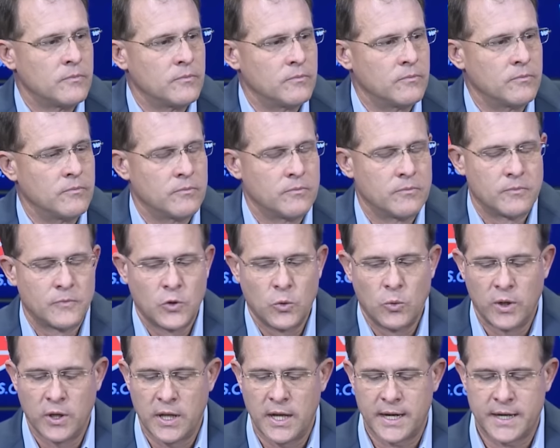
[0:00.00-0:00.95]
Mm-hmm.
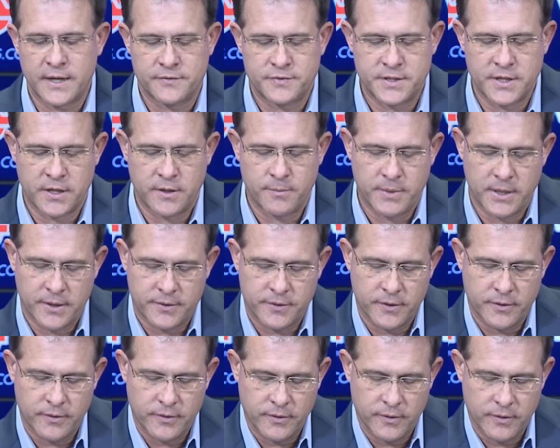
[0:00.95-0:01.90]
Well, like I've said about
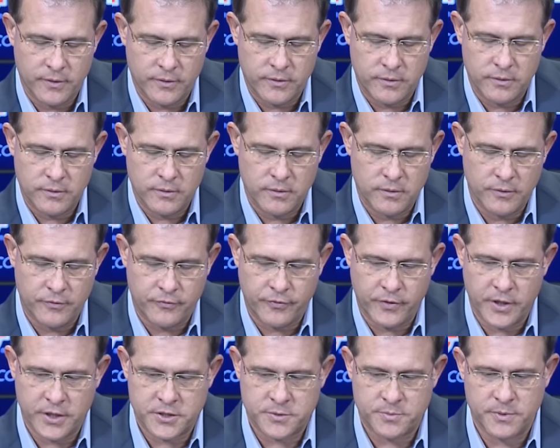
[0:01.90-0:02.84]
the
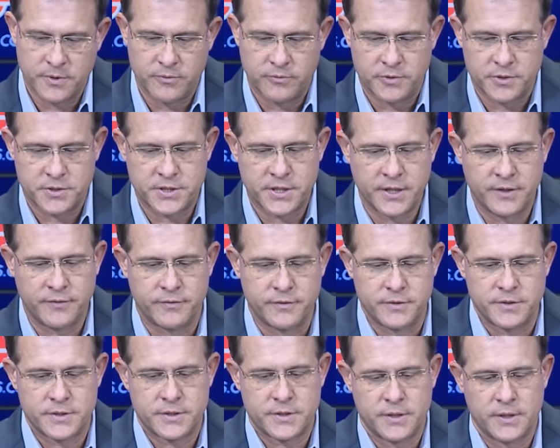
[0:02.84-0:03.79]
freshman
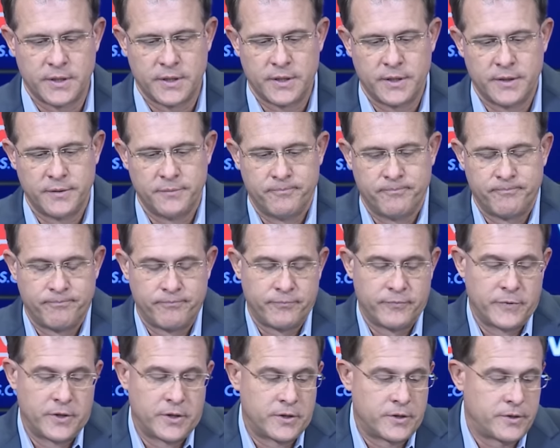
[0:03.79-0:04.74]
receivers,
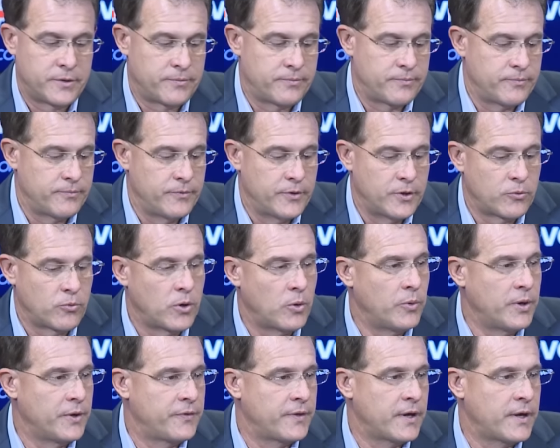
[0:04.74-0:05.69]
they're what
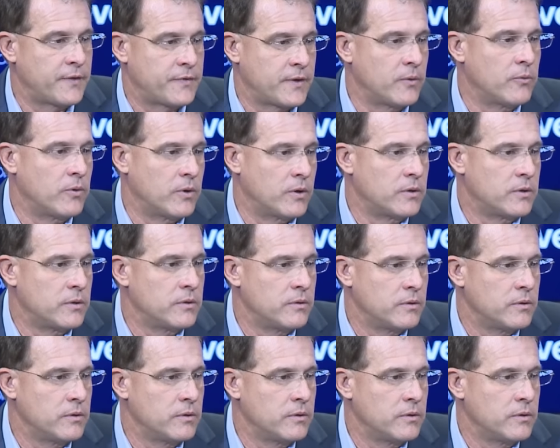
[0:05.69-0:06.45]
we thought they were,